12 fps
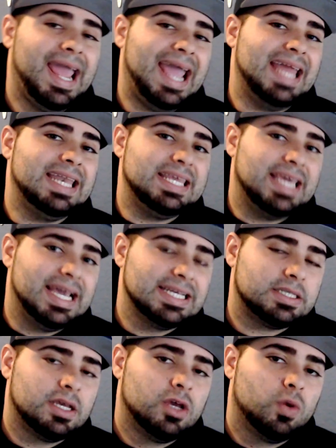And
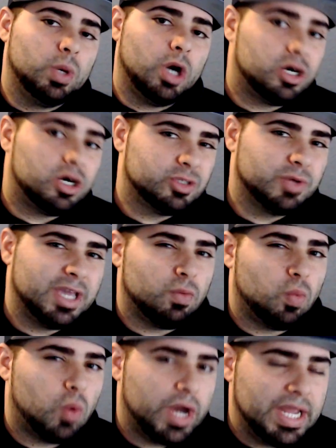yes, we also get
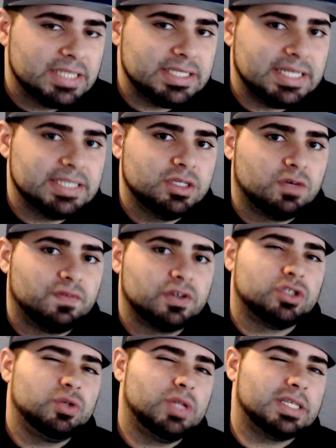raids in
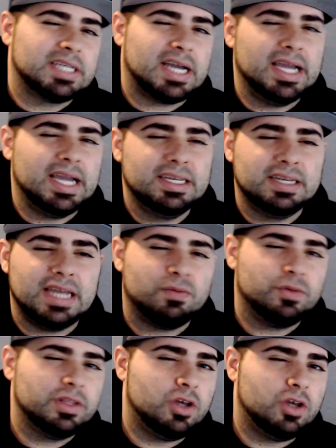Xenoverse 2 that's kind of
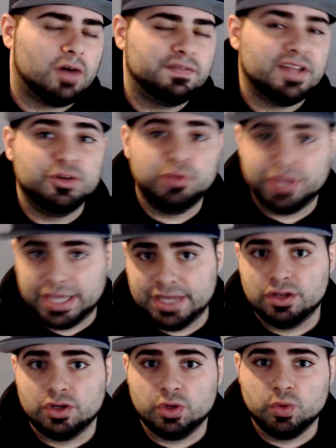not really offline. You
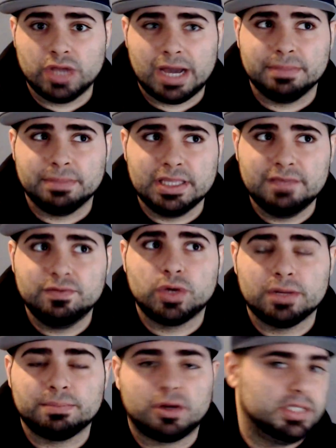can do that. I believe you
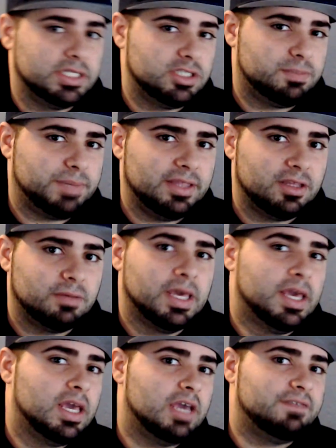can participate them
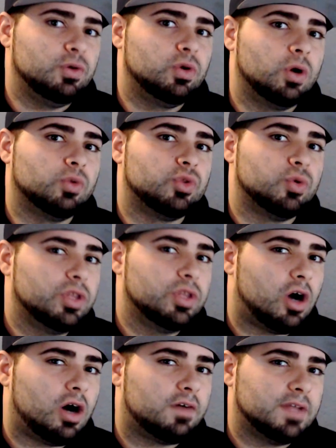if you go through the
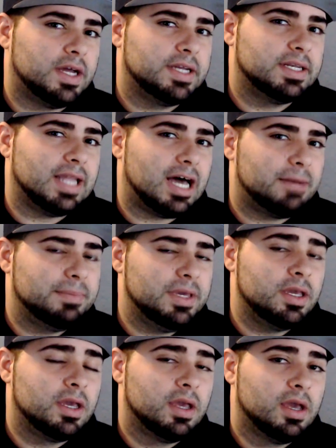offline
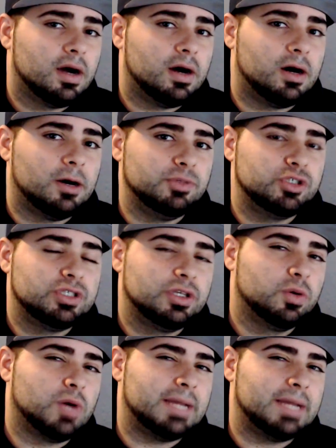lobby. Um, you
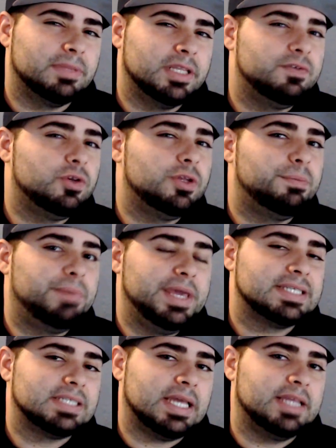still, I believe you need
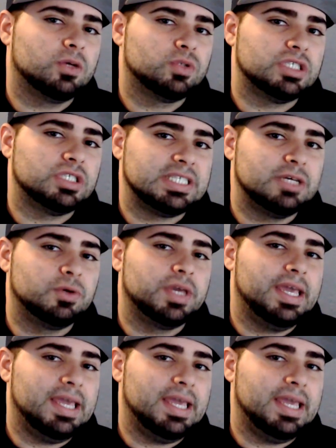PSN though to still get